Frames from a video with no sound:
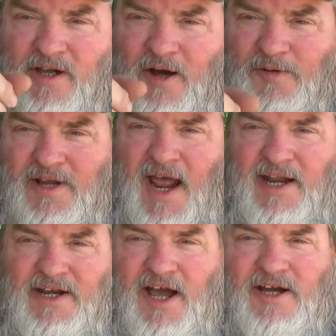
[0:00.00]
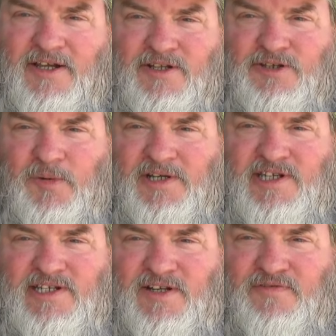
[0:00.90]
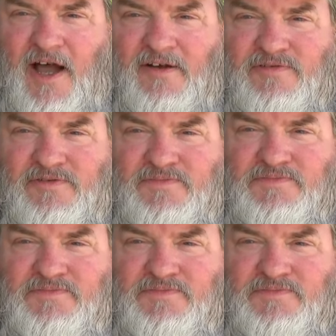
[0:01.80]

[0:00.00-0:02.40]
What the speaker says: on Daddy Duck 365.